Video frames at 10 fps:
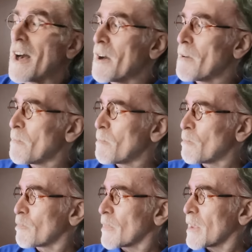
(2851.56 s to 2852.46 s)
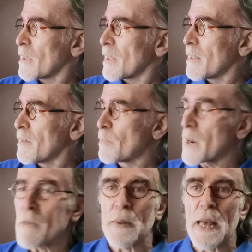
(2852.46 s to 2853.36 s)
um,
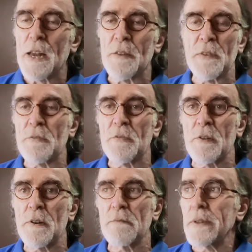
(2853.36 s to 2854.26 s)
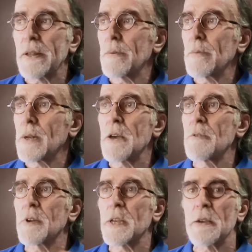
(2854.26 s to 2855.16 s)
but I've been out of it for, you know, well
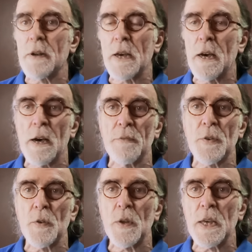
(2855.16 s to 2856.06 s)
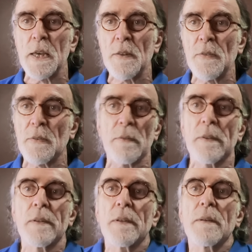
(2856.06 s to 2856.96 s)
over a year and a half, two years.
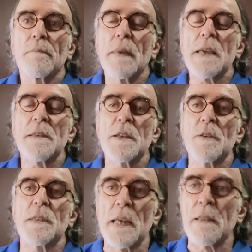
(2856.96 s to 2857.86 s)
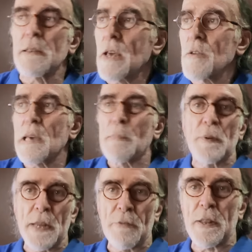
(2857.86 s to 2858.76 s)
Makes no sense. Goes
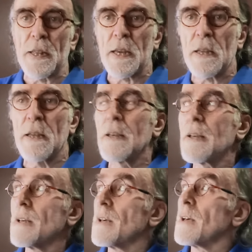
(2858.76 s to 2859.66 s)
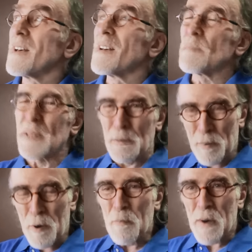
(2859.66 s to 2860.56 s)
up on everything. But the
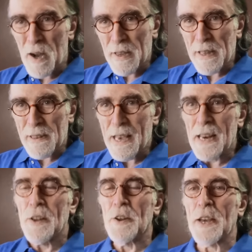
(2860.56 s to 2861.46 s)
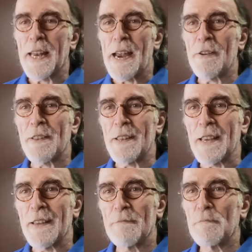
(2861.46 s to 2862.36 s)
bond market's had a lot of
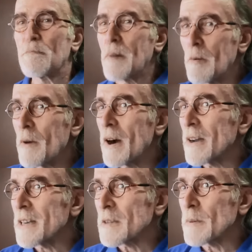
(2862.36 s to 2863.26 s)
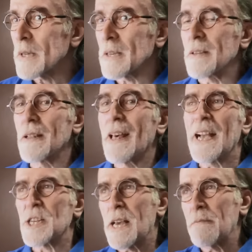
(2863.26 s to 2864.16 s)
clarity. Bond market's been,
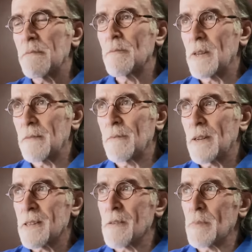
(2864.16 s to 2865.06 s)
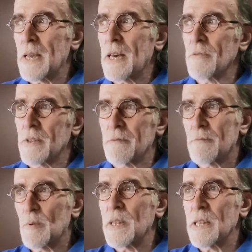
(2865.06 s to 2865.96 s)
actually, I have, when, when I say been out of
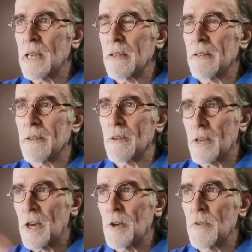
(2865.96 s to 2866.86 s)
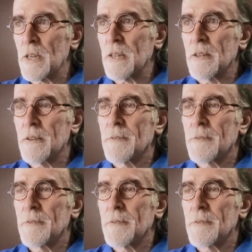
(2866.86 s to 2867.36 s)
it, 20, you know, COVID,